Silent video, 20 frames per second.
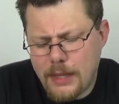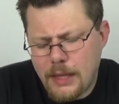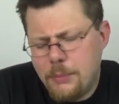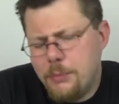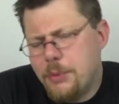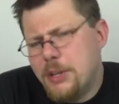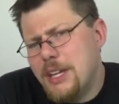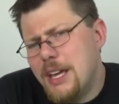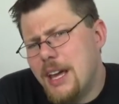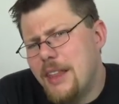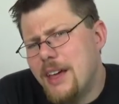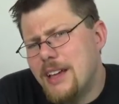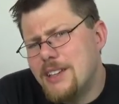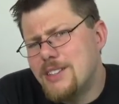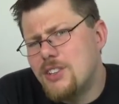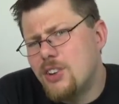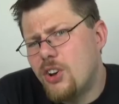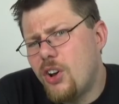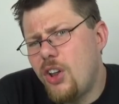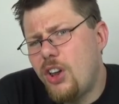But yeah, that's
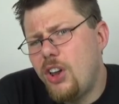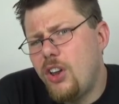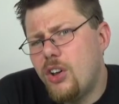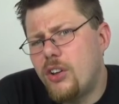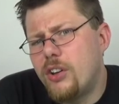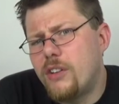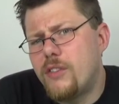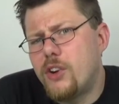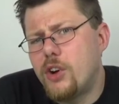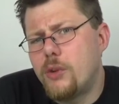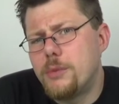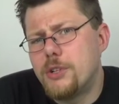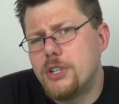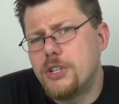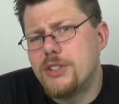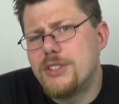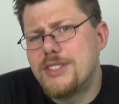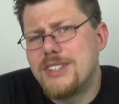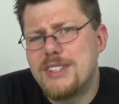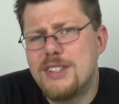not a lot of
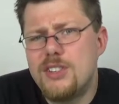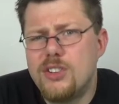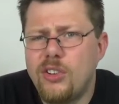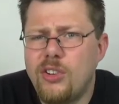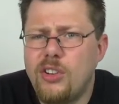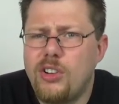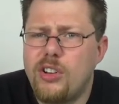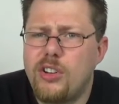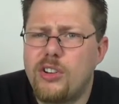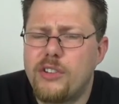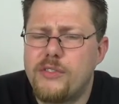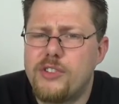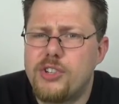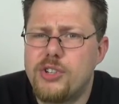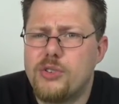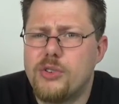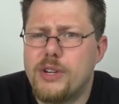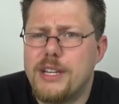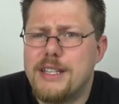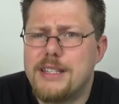options. It's not a lot of
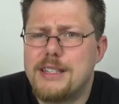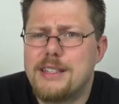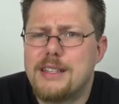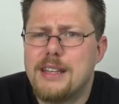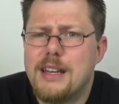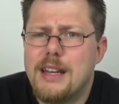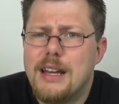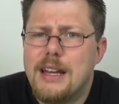choice.